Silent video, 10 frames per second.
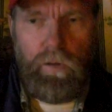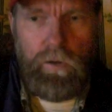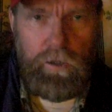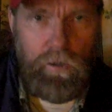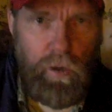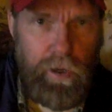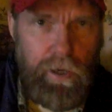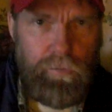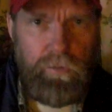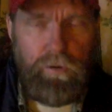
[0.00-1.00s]
you don't want to
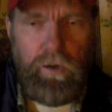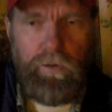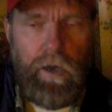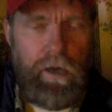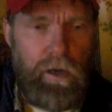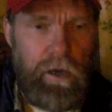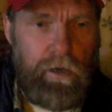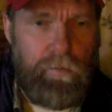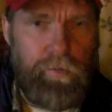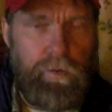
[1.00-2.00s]
get that
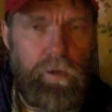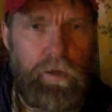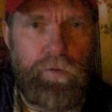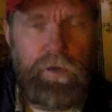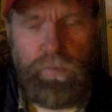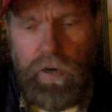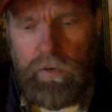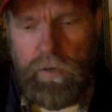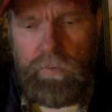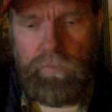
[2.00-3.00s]
high, but if you can
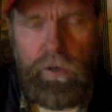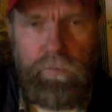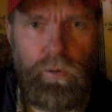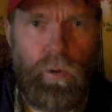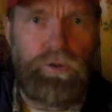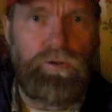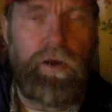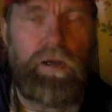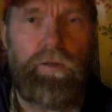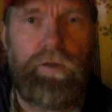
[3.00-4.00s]
bring the implosion
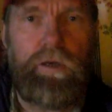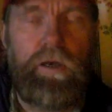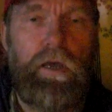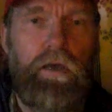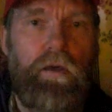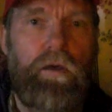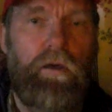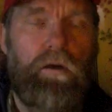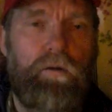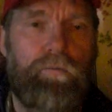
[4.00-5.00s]
rate of the
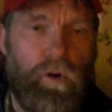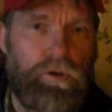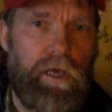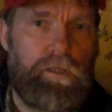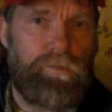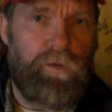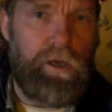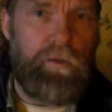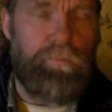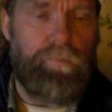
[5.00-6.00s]
vortex
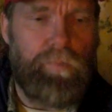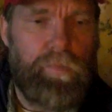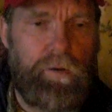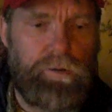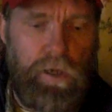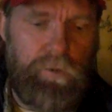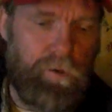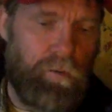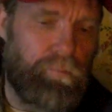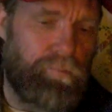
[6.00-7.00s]
flame, say
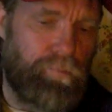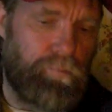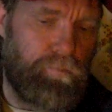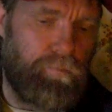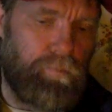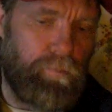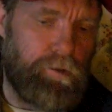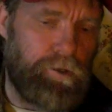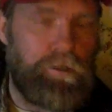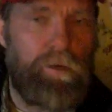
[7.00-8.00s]
from the
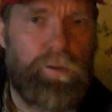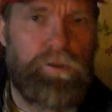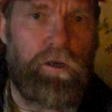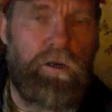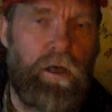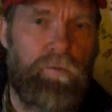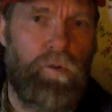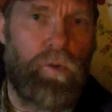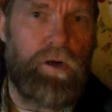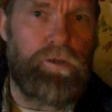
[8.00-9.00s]
60%
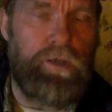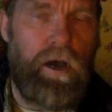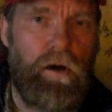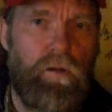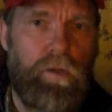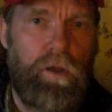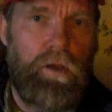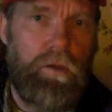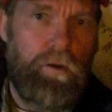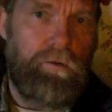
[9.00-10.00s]
level where it's now,
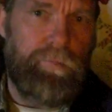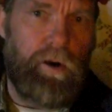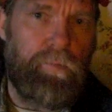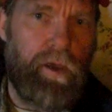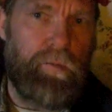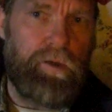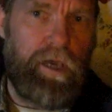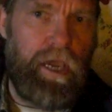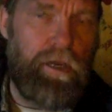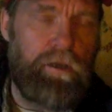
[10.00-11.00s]
to about maybe
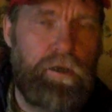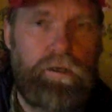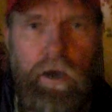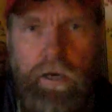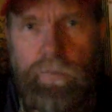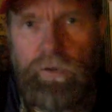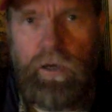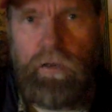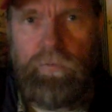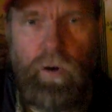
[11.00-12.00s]

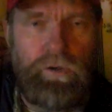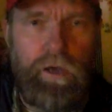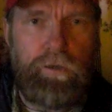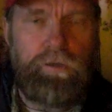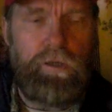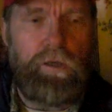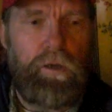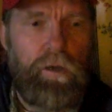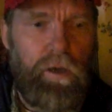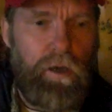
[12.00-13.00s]
80–90% vortex,
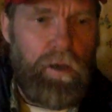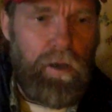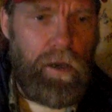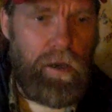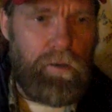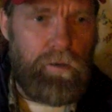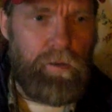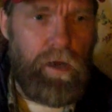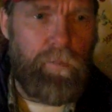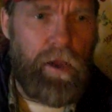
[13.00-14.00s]
and
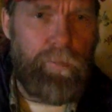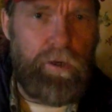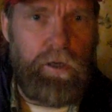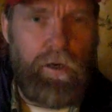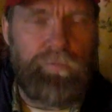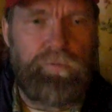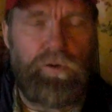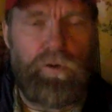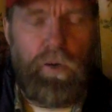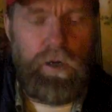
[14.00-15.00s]
that might be enough
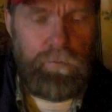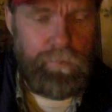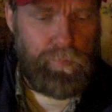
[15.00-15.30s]
to